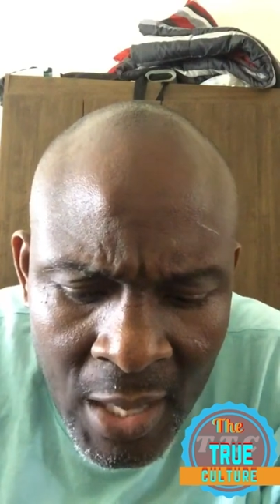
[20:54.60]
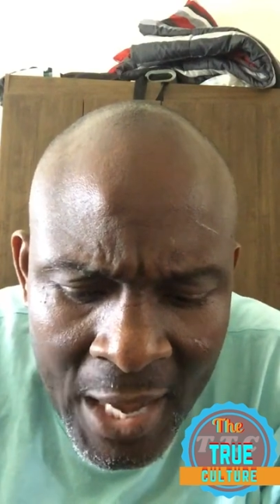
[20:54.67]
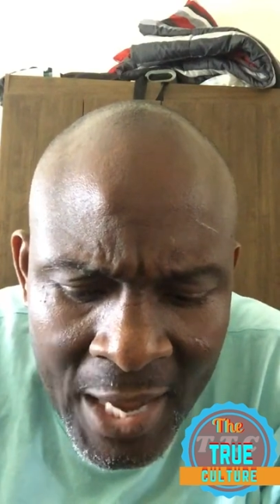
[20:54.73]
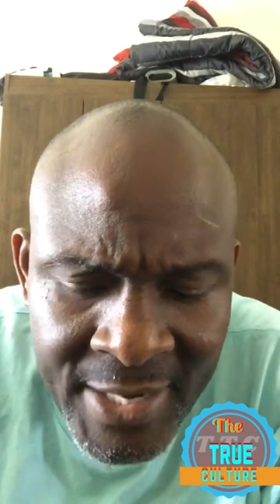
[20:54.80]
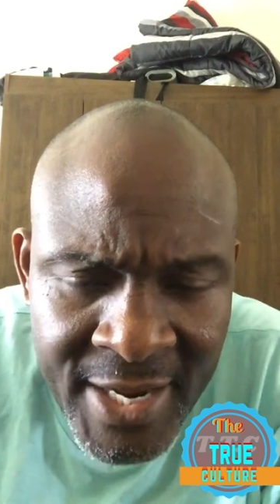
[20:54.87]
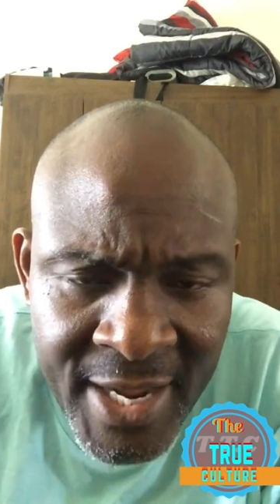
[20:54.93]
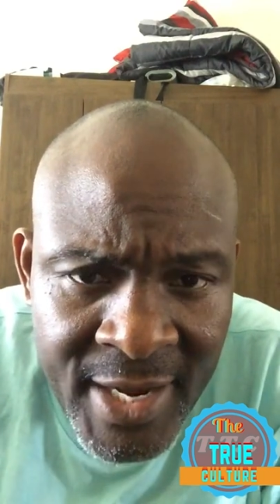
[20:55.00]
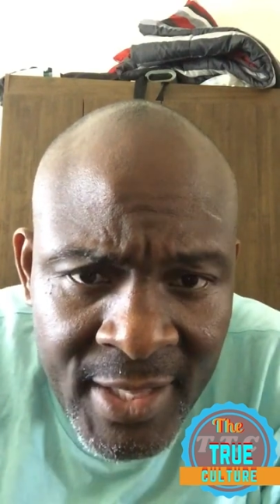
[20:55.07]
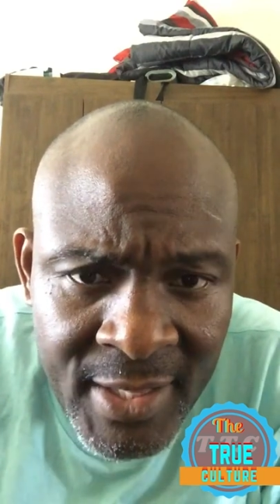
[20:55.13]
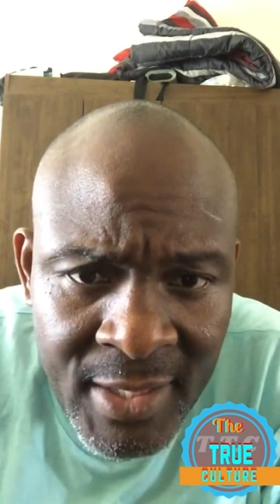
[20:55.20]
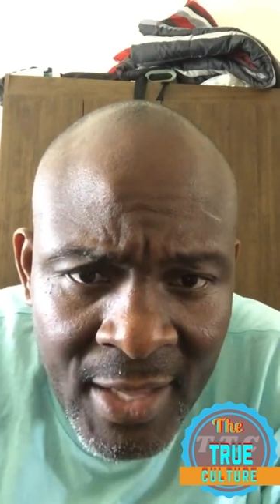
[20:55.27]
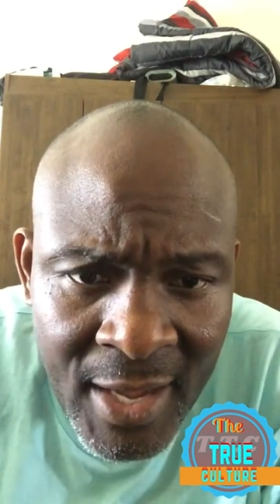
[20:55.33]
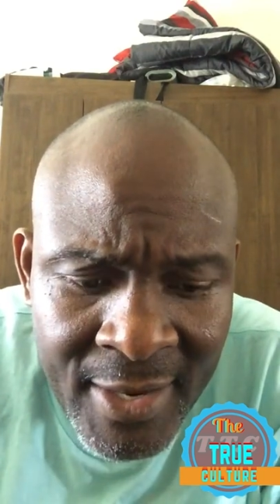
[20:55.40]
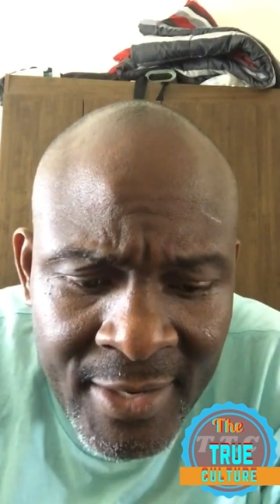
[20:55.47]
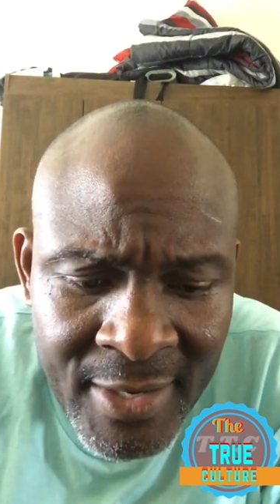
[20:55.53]
And then it
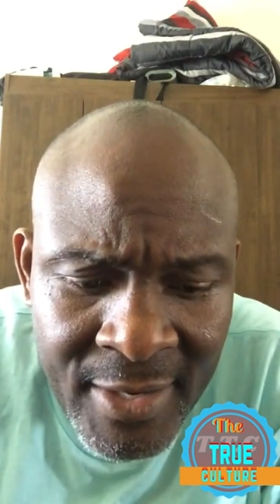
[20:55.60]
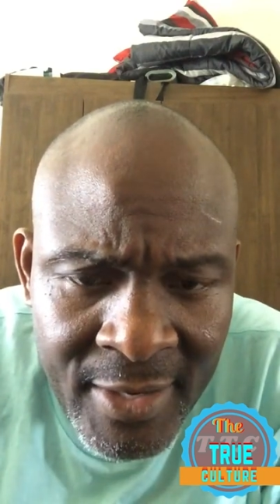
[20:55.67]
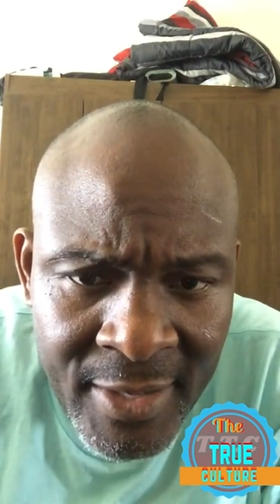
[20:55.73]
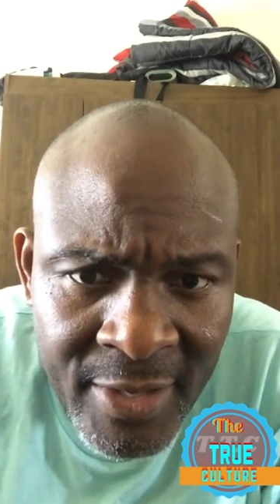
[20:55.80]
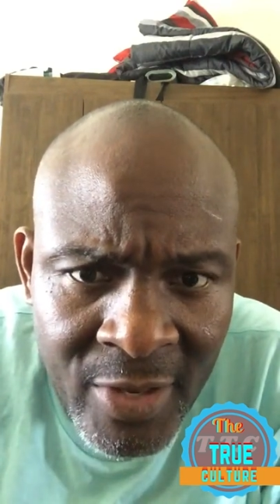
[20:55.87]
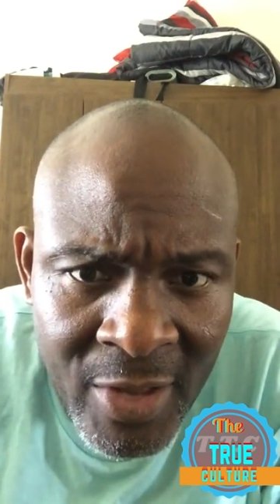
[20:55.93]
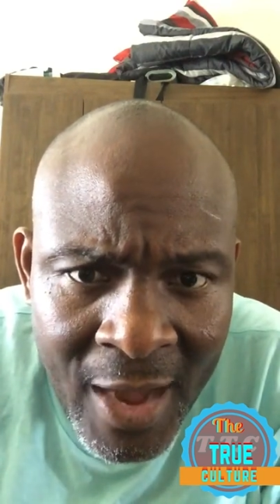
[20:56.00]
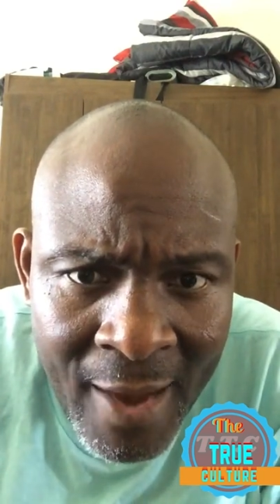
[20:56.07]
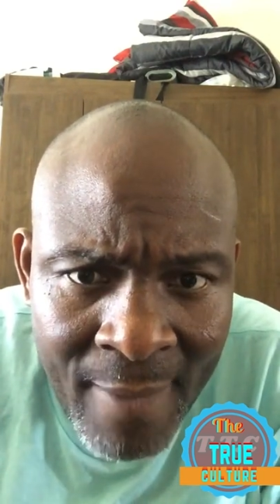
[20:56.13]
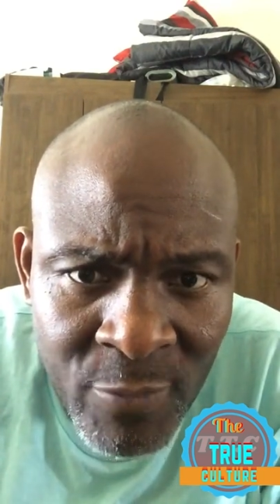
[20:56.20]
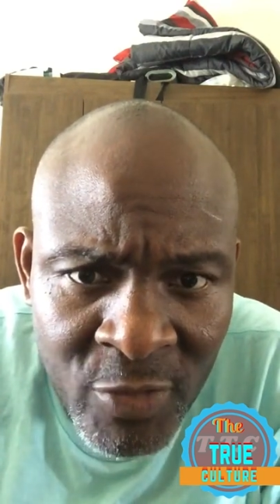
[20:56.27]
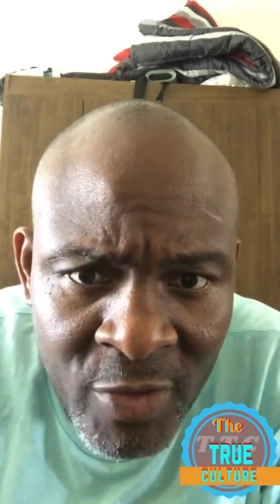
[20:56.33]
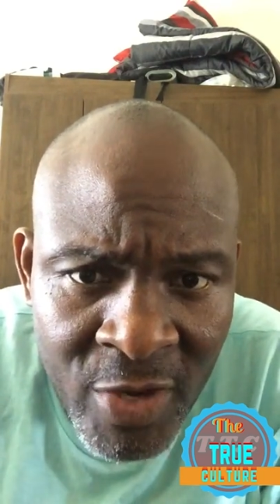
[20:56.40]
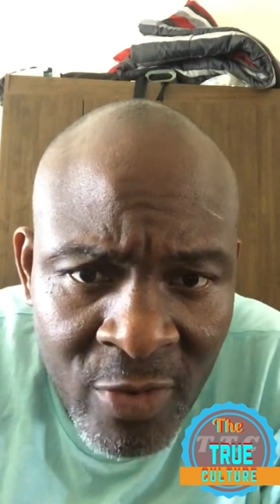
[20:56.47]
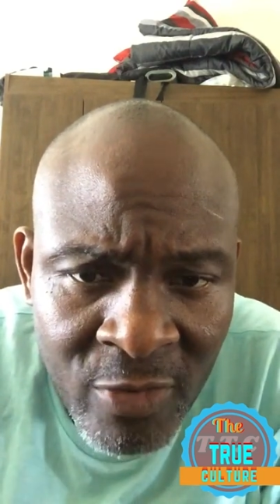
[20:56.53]
and it not
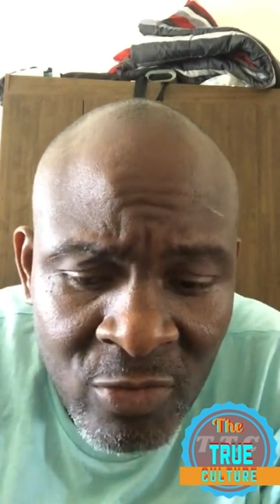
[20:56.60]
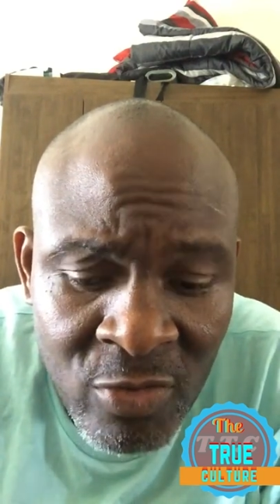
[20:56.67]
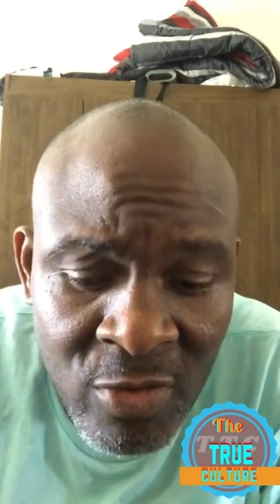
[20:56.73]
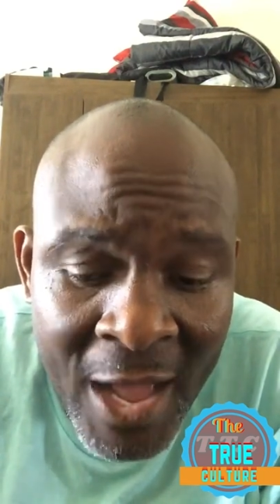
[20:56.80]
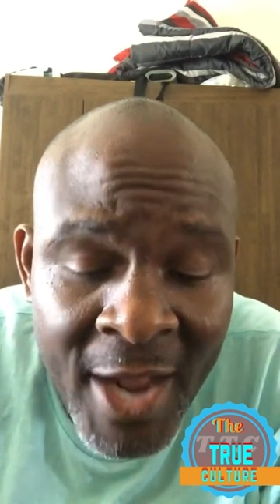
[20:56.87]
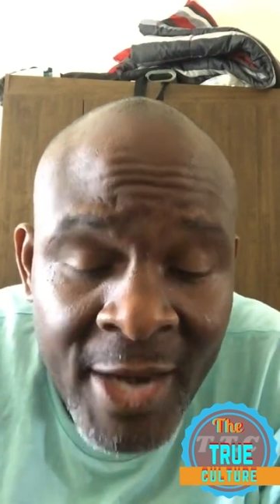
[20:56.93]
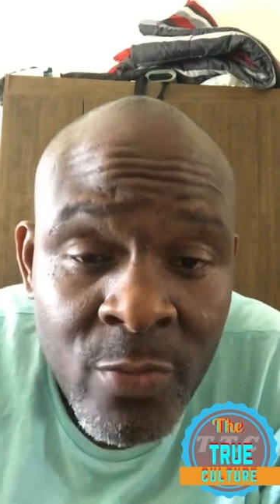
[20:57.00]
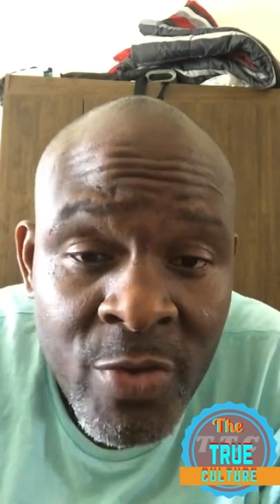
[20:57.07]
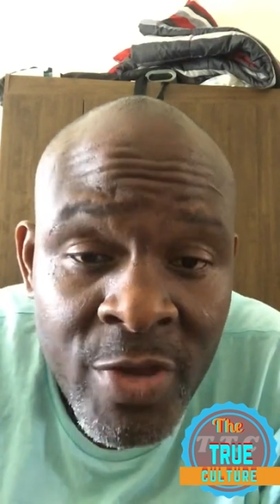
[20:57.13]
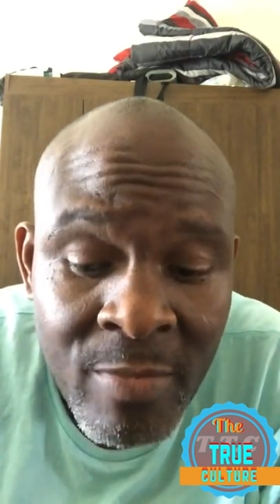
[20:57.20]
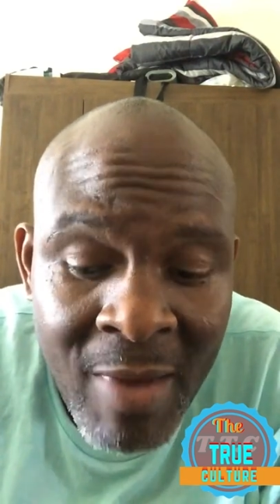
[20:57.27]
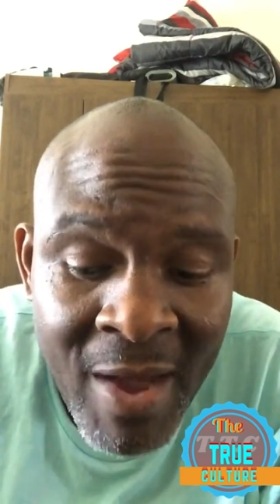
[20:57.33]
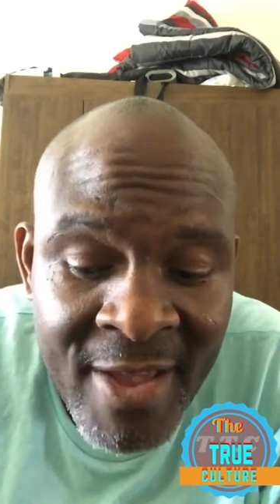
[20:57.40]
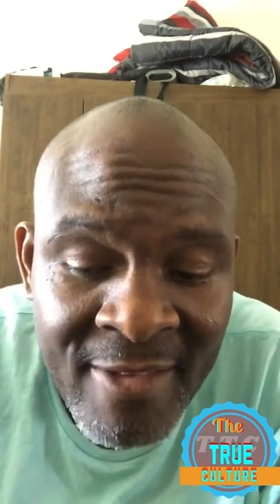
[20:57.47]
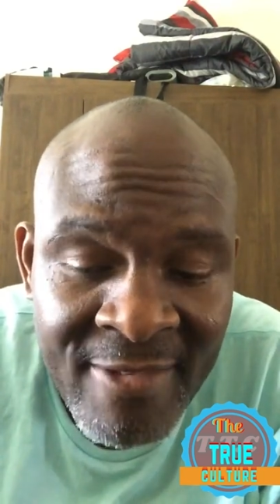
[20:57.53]
happens. so you just start do it
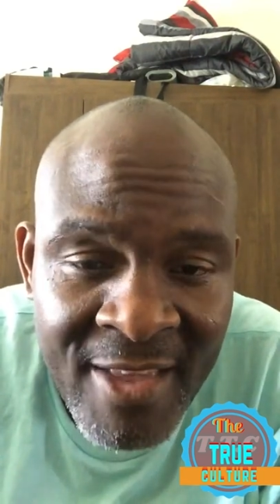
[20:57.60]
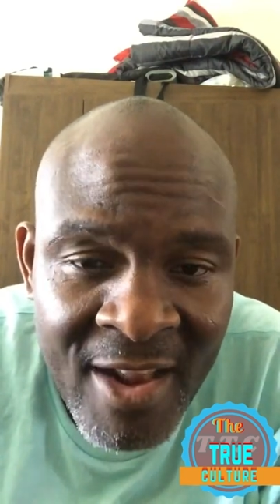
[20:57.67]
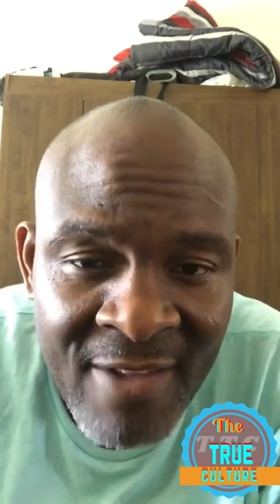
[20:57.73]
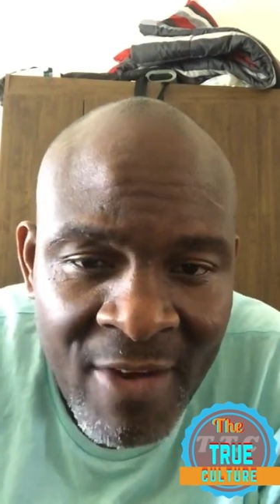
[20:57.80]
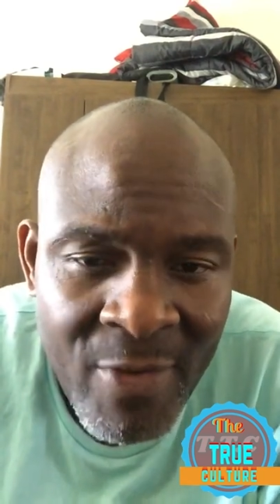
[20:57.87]
by yourself.